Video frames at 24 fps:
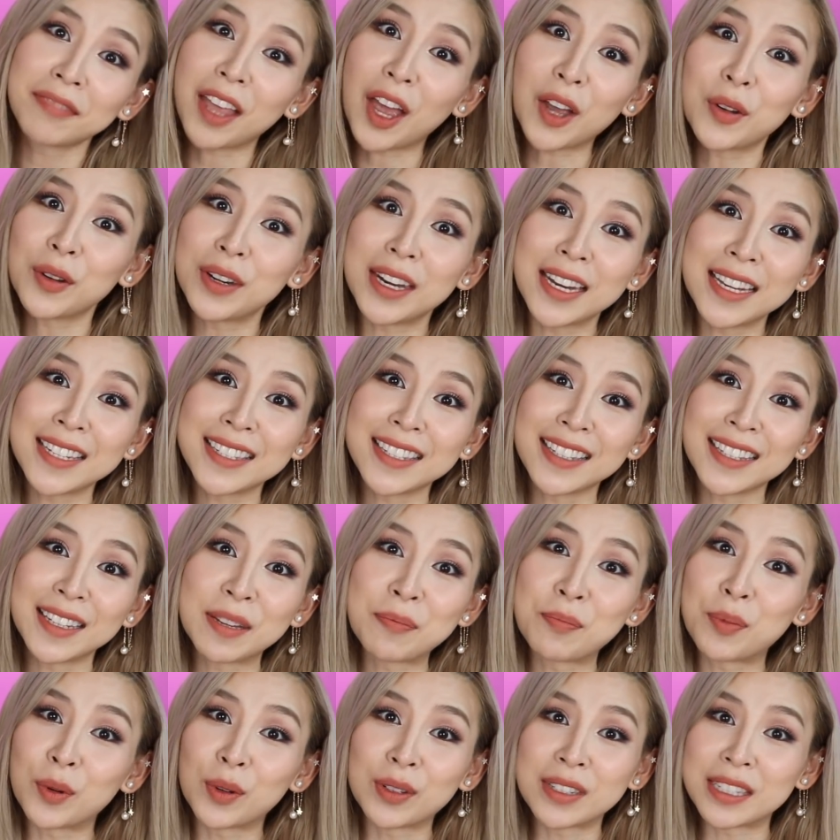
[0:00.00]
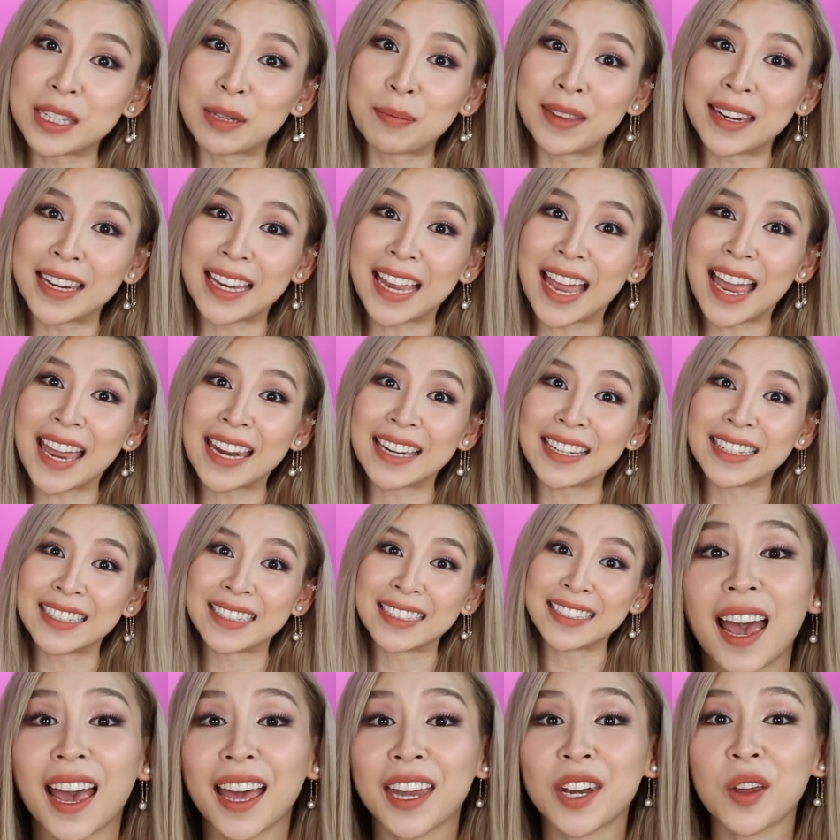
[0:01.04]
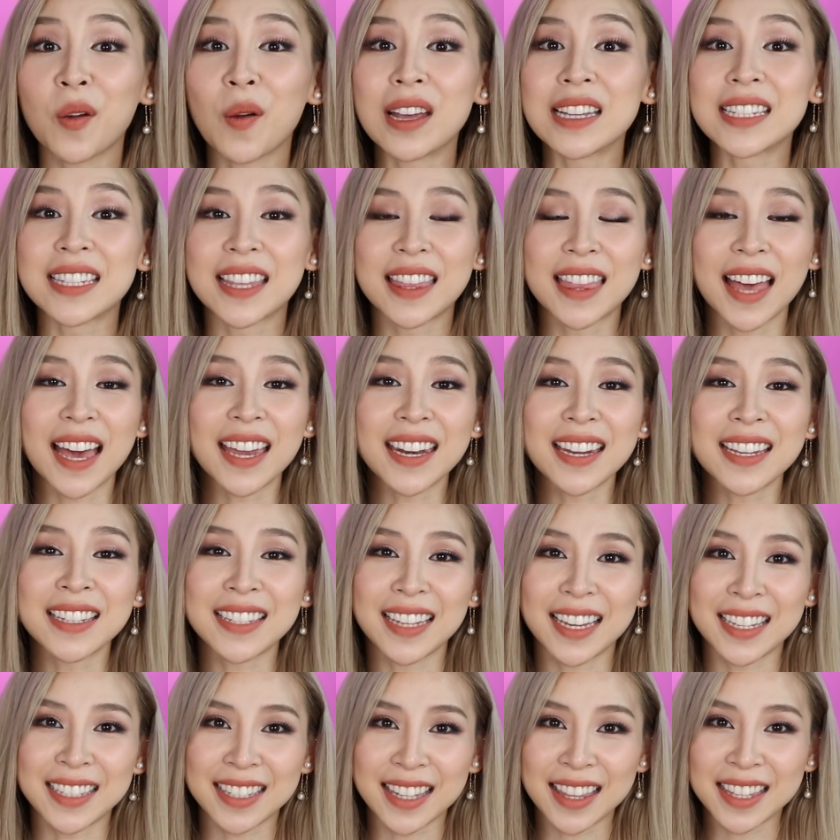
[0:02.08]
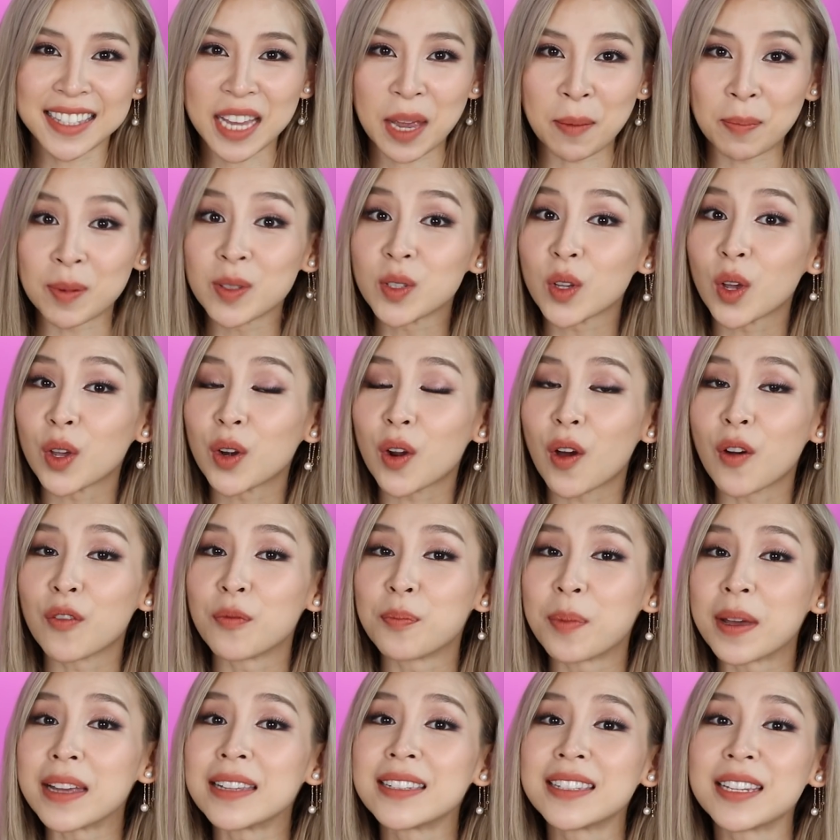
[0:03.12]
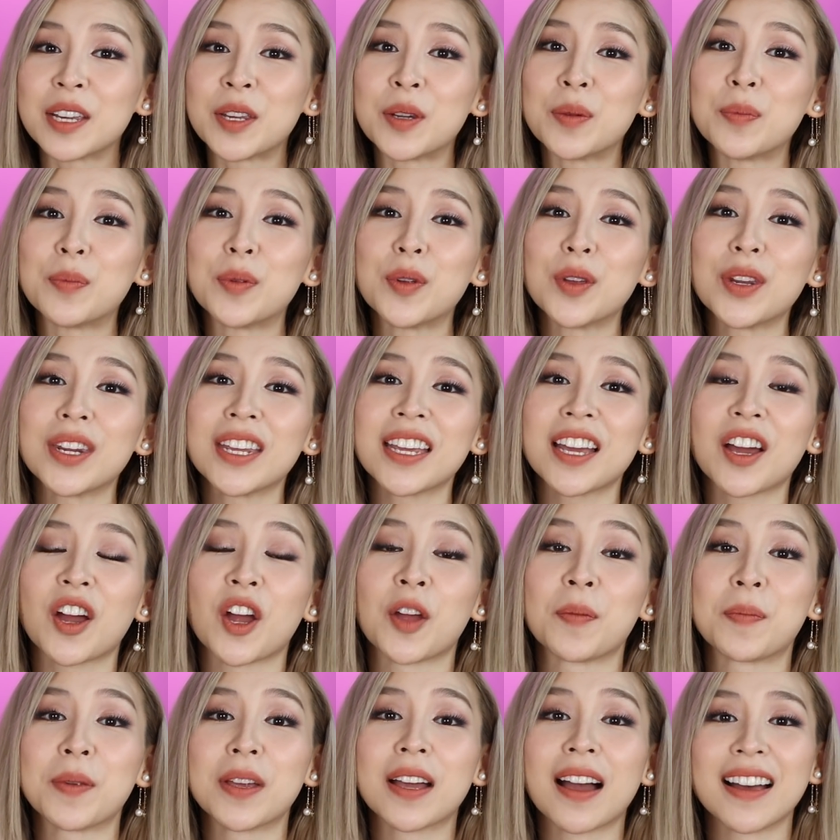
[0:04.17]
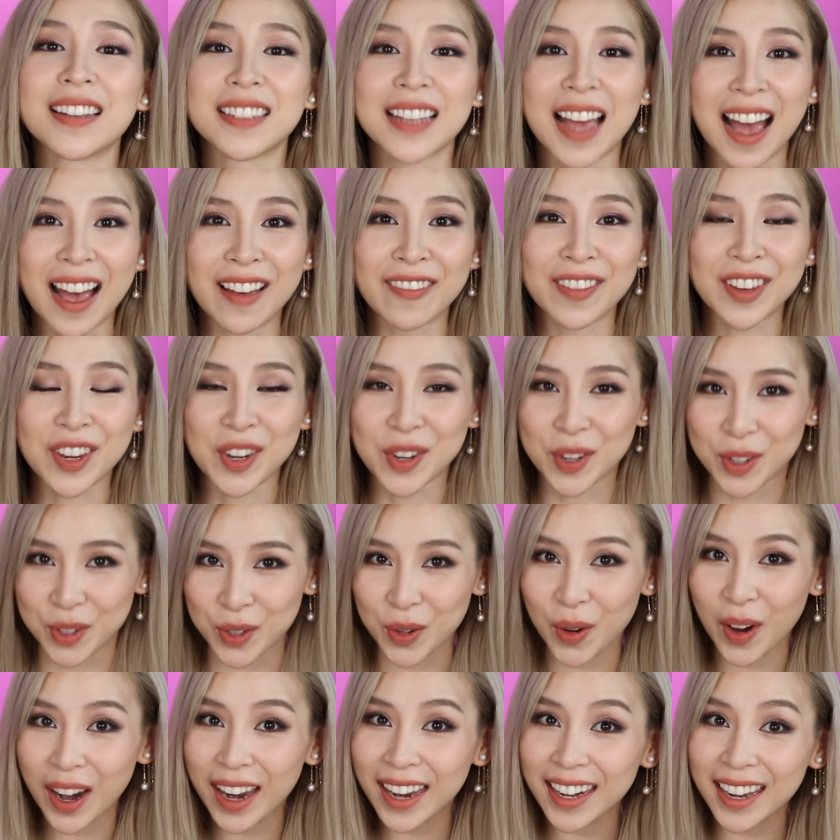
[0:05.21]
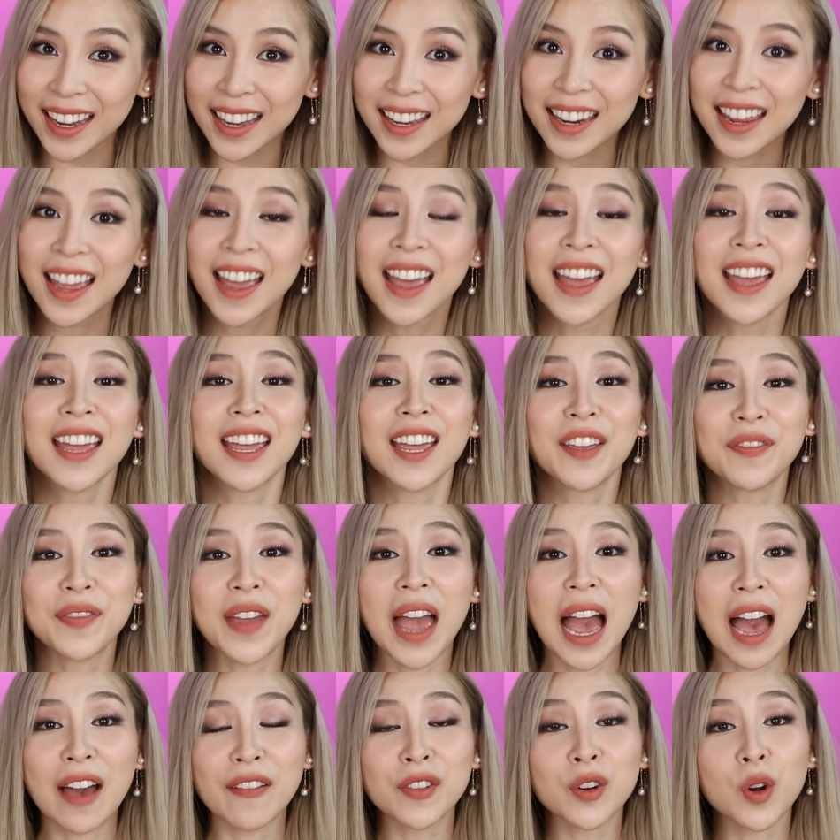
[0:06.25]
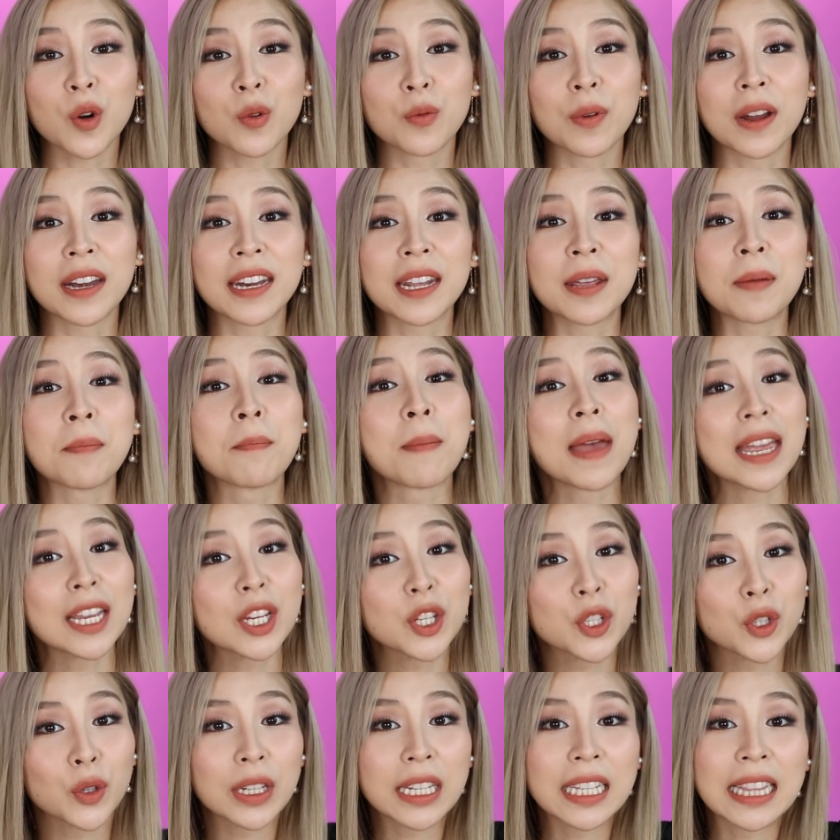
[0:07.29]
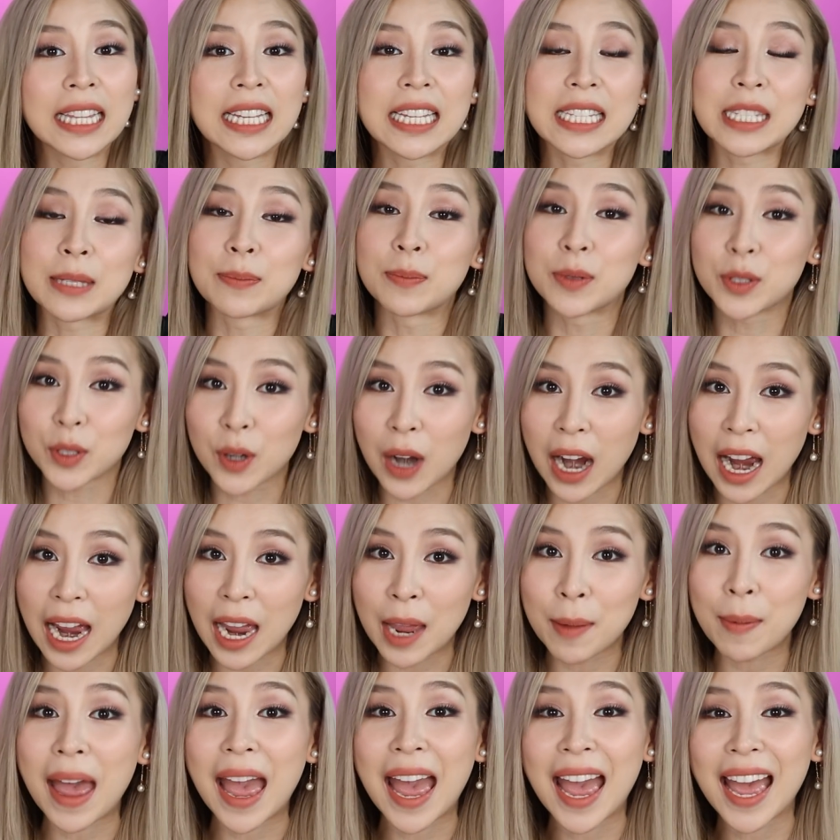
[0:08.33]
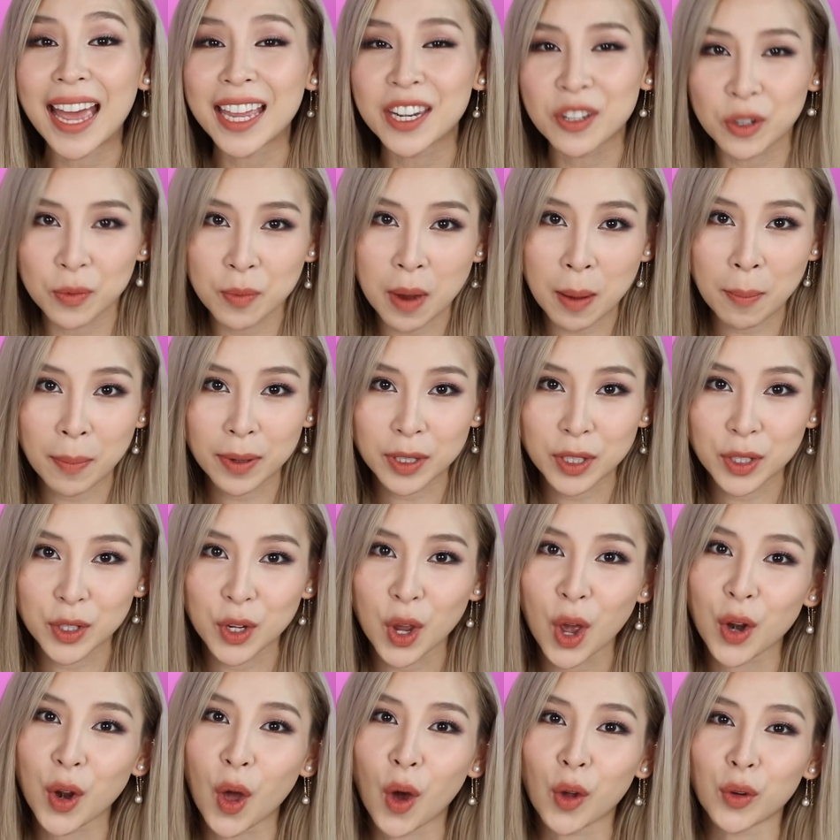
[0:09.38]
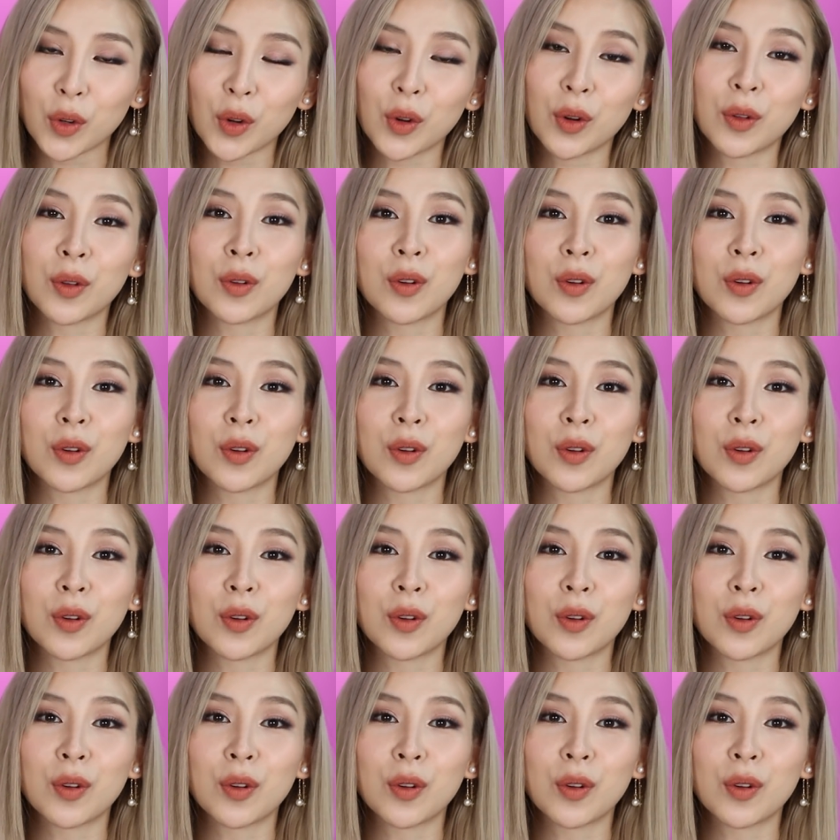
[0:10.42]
I could easily book Simon again. Anyways, that is it to this episode of Best in Beauty. I hope you guys have enjoyed it. If you haven't already, make sure you click subscribe and remember to turn on